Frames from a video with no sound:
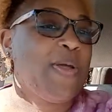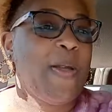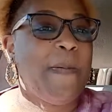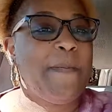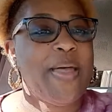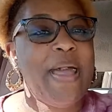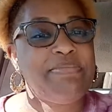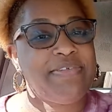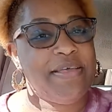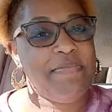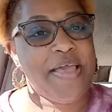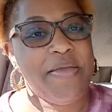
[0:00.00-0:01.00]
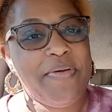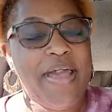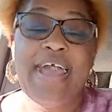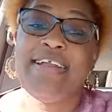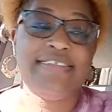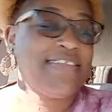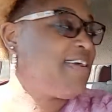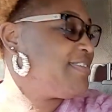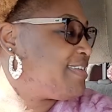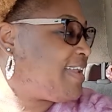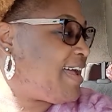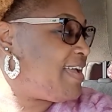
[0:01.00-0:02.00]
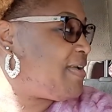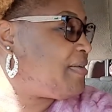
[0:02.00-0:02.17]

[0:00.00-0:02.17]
A Pepsi, baby. I didn't say it was a diet.